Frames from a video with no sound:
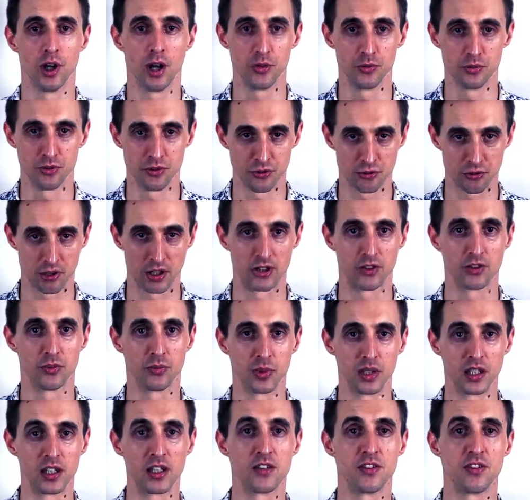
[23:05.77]
own strengths and
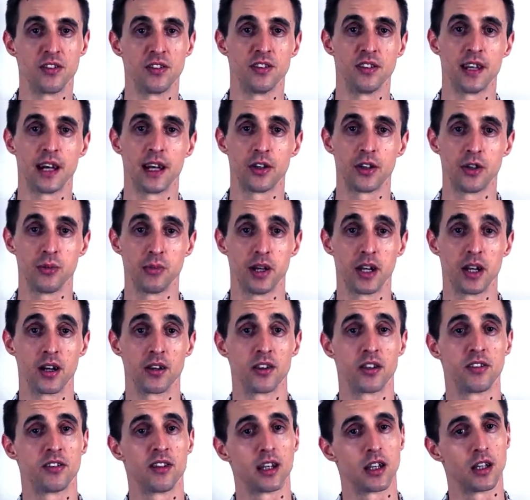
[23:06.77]
weaknesses and how you may
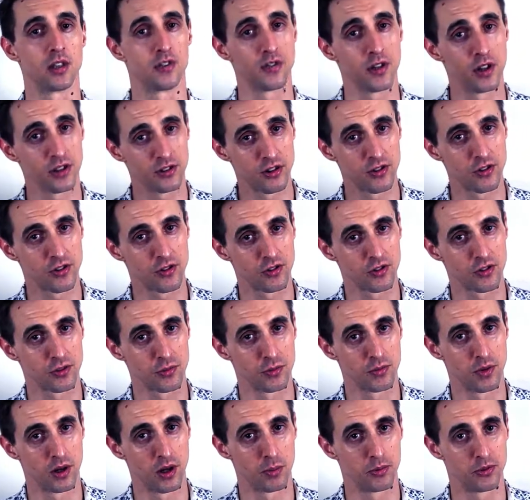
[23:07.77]
either take advantage of
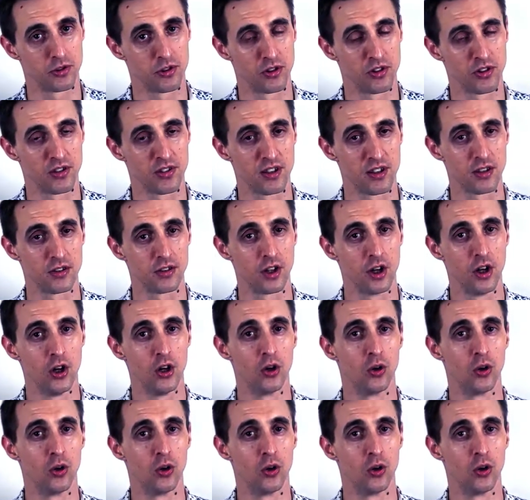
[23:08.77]
some opportunities